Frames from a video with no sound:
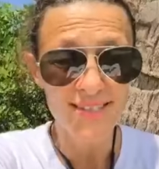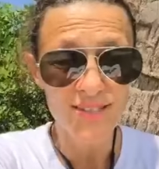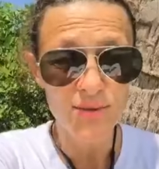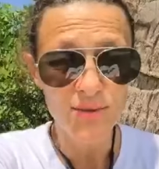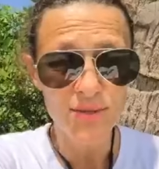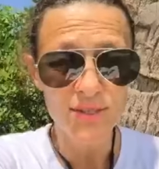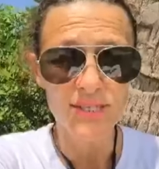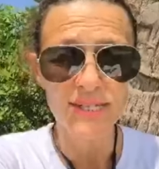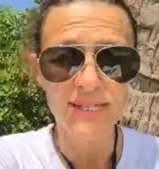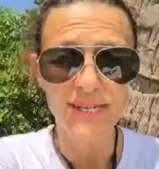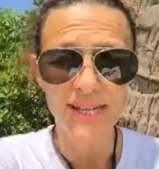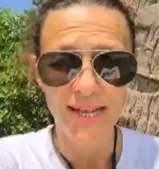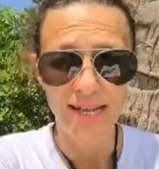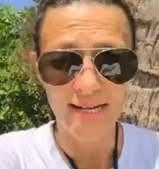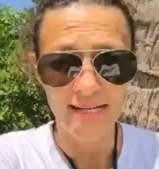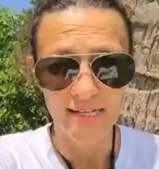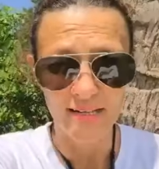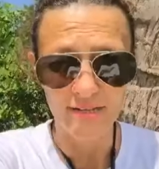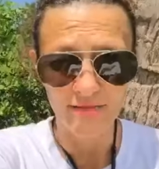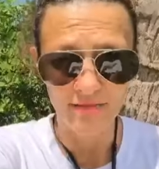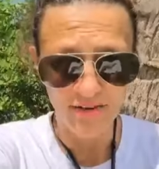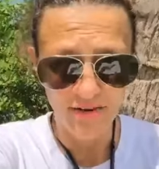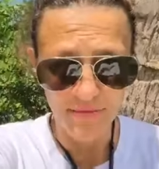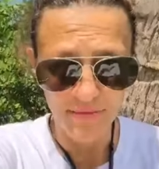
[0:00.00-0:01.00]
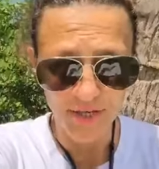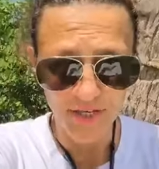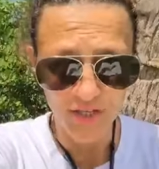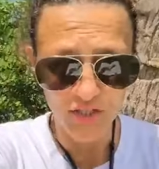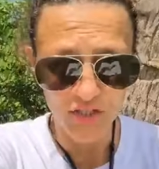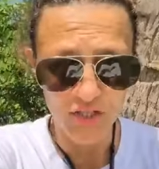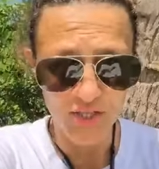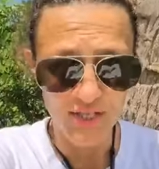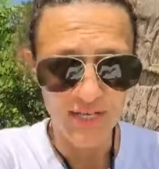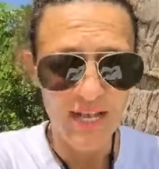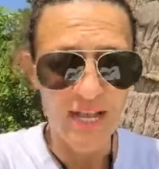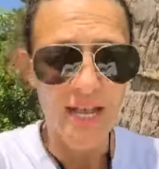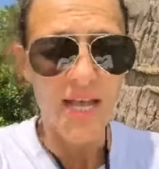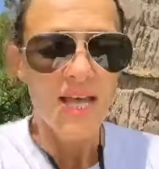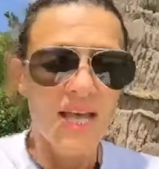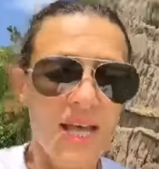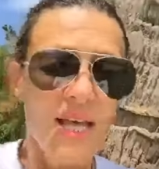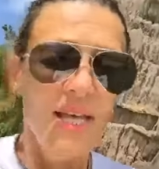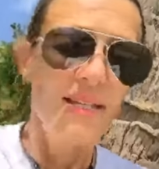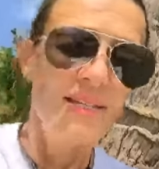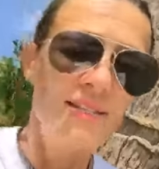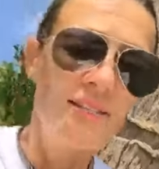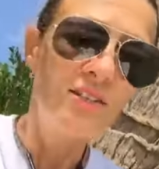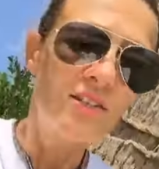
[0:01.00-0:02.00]
insulin and inflammation.
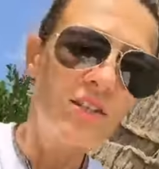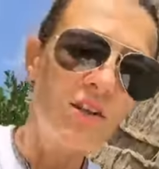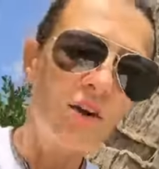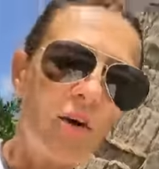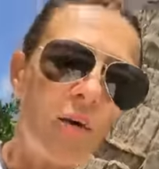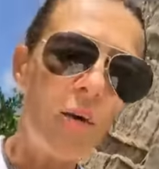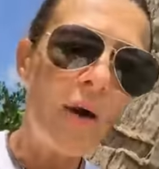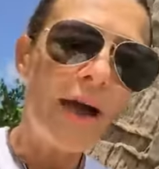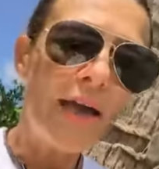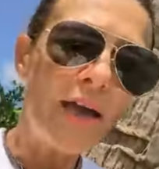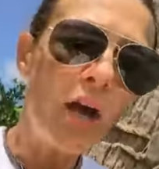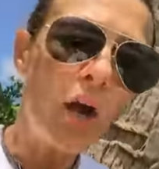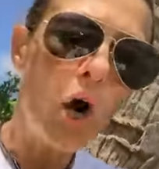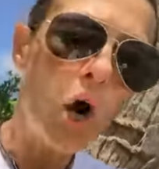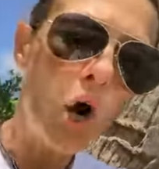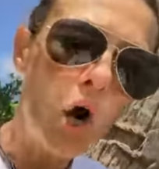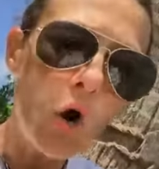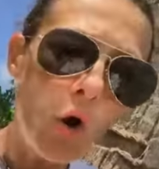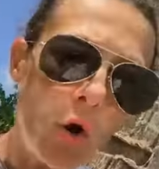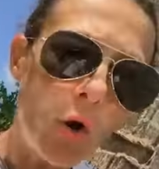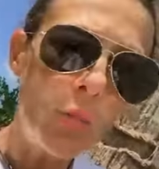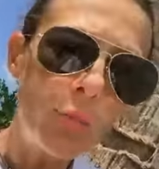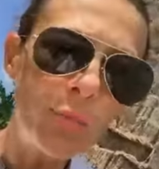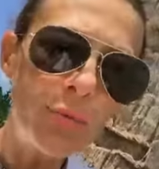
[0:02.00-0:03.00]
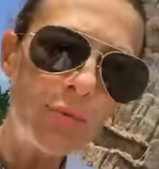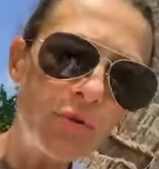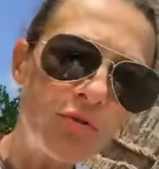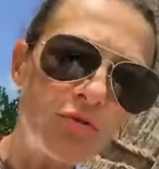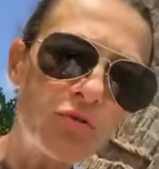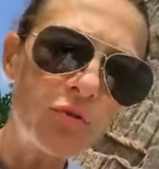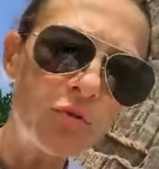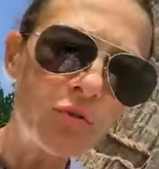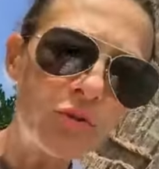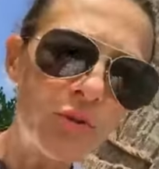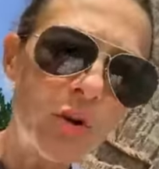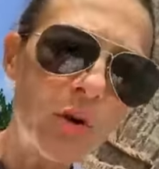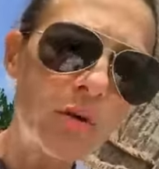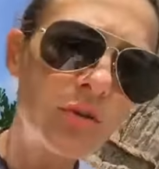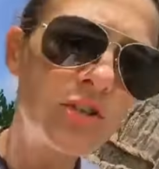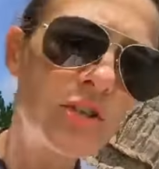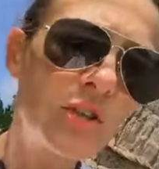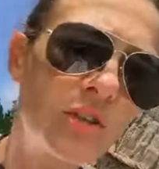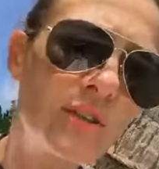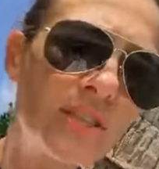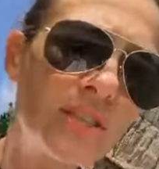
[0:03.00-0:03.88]
So I hope you took notes